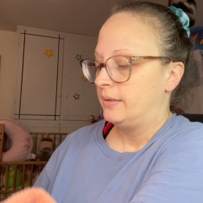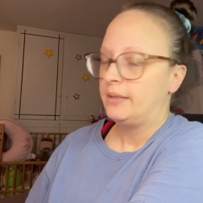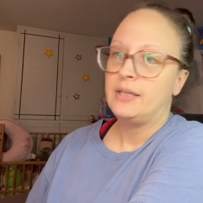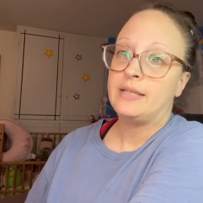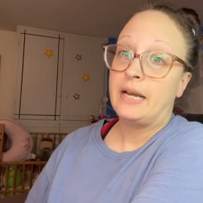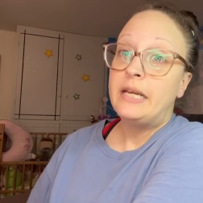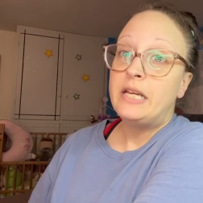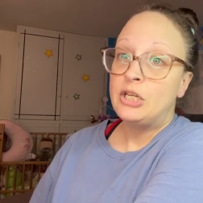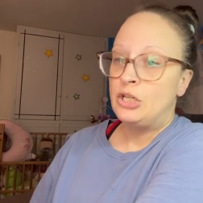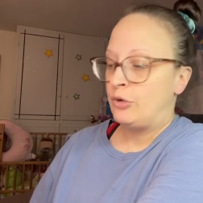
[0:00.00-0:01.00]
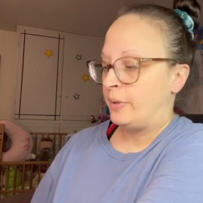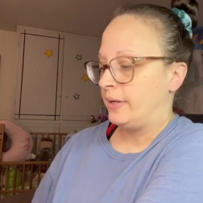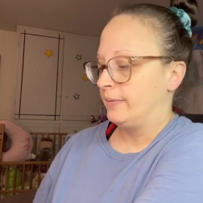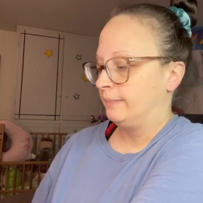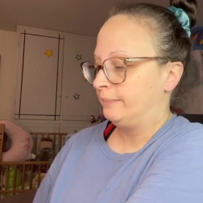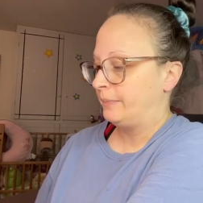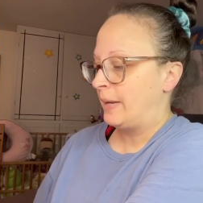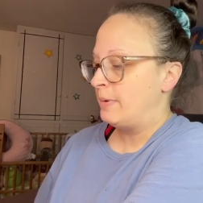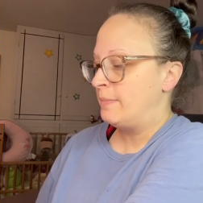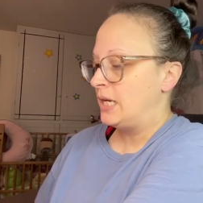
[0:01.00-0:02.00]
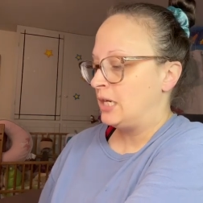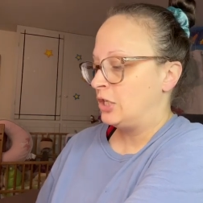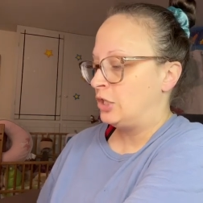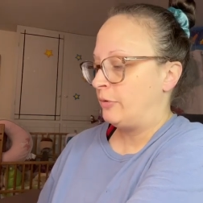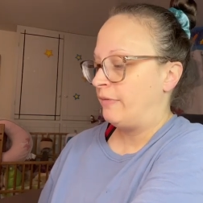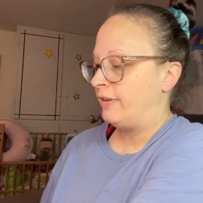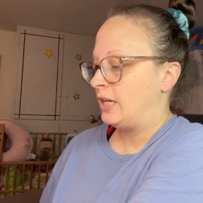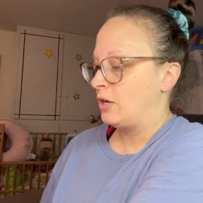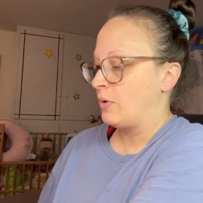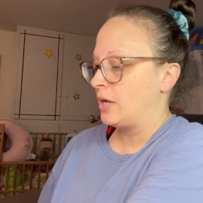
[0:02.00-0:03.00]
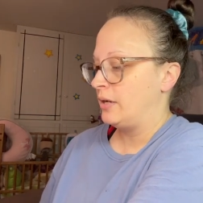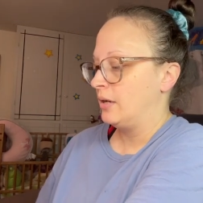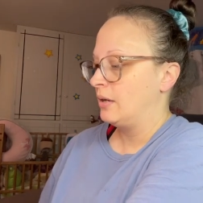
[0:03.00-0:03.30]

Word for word: Like I said, I need to do a, I've been meaning to do a video on